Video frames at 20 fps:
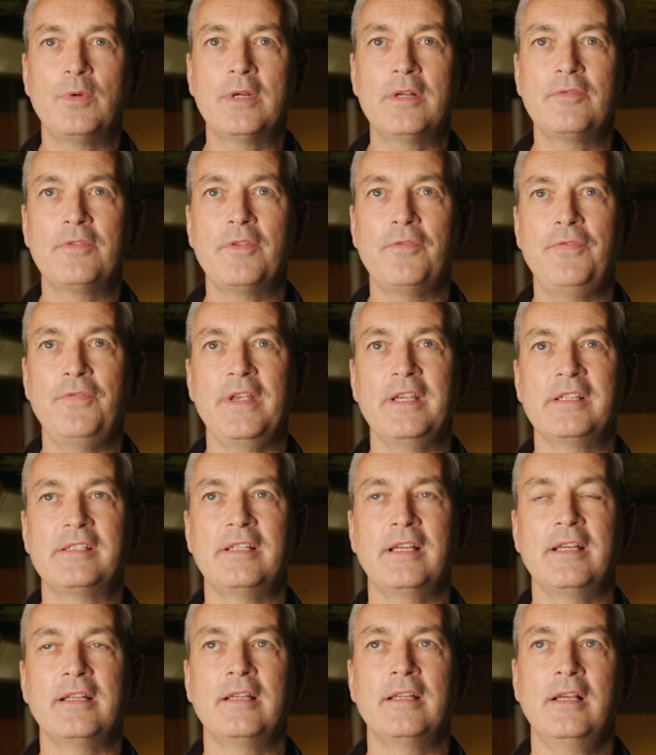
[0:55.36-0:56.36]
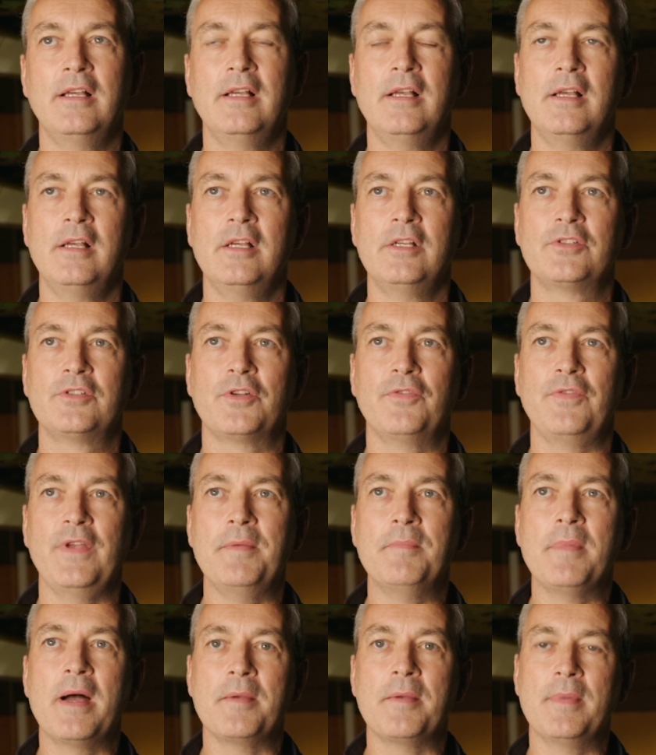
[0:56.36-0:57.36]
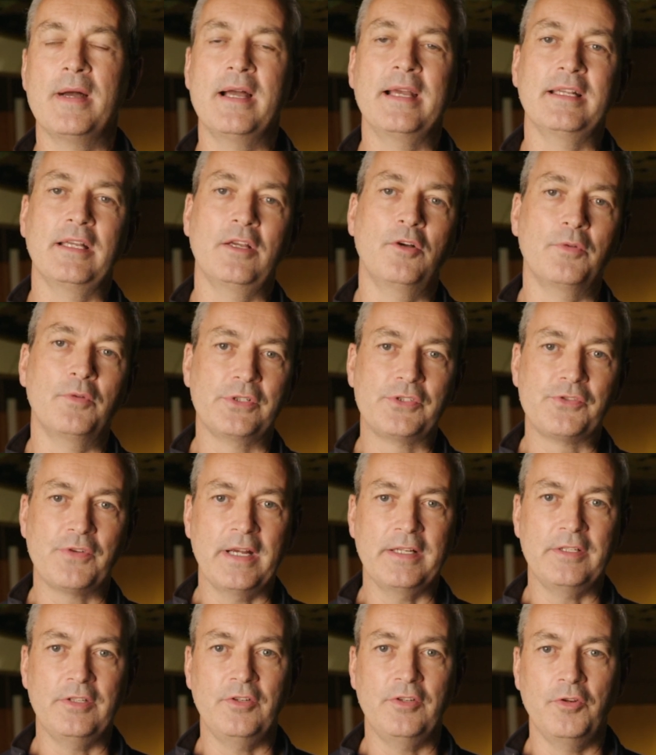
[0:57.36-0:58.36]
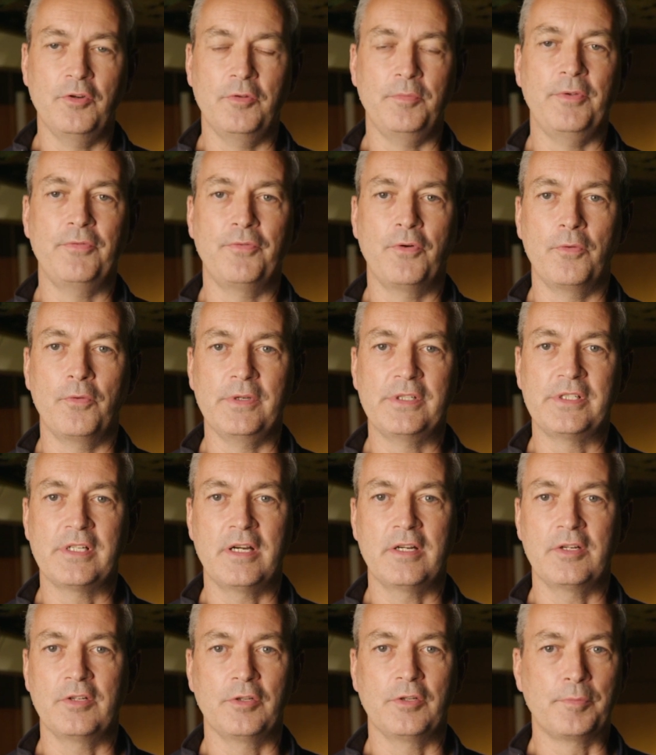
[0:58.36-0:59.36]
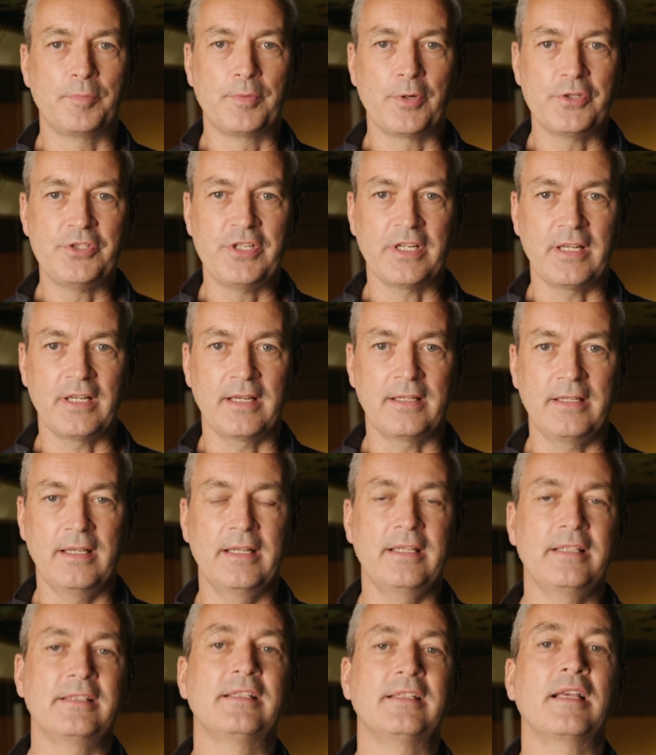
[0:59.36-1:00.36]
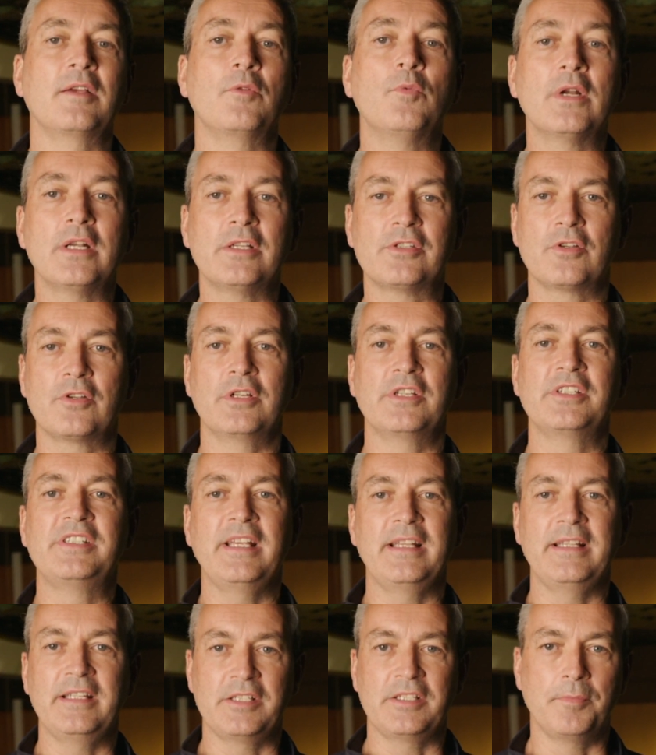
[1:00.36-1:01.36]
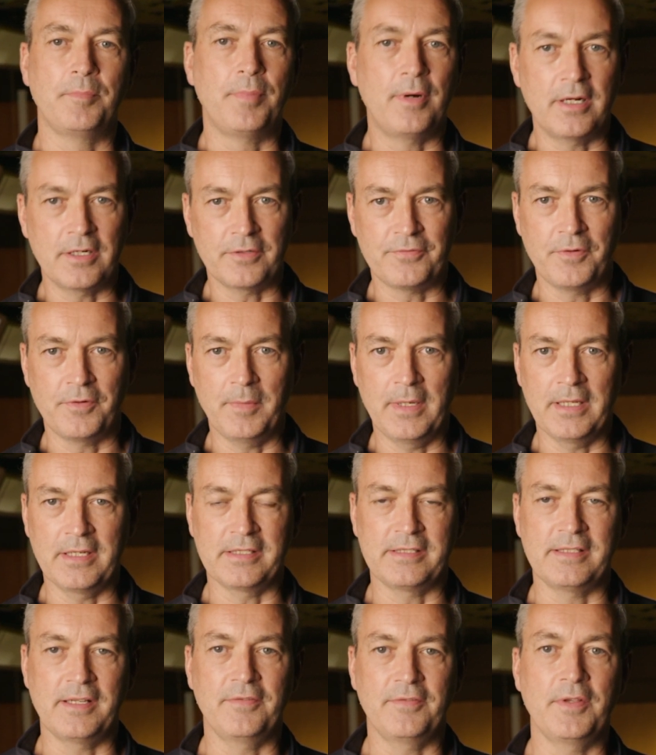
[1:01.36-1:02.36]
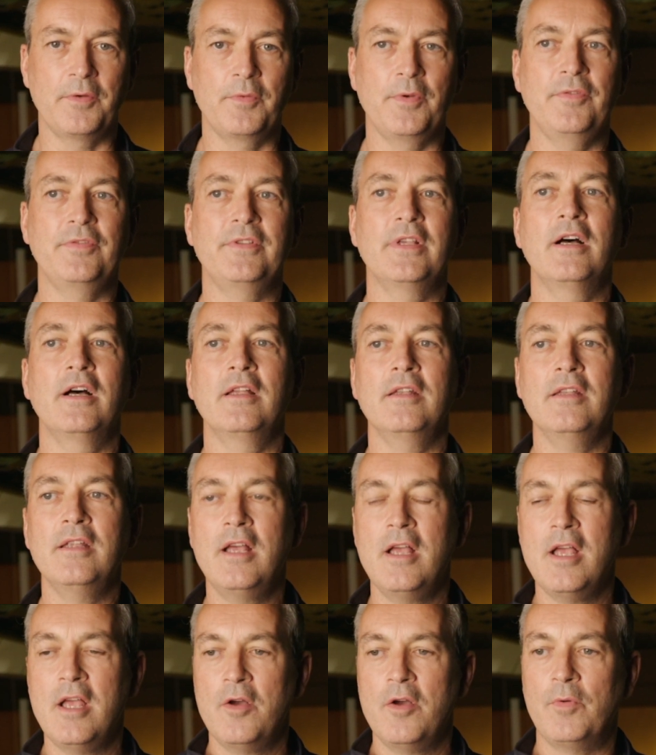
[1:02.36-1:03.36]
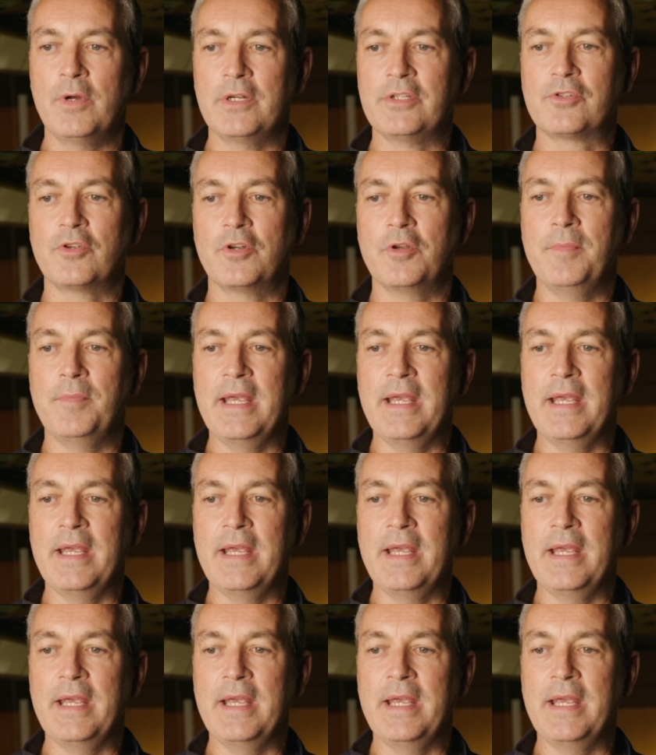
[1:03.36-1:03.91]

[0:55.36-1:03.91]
One of the things that sort of in my mind I always try to do before we start on a project like that is like, what is going to set this apart from other stuff that we've done? What is going to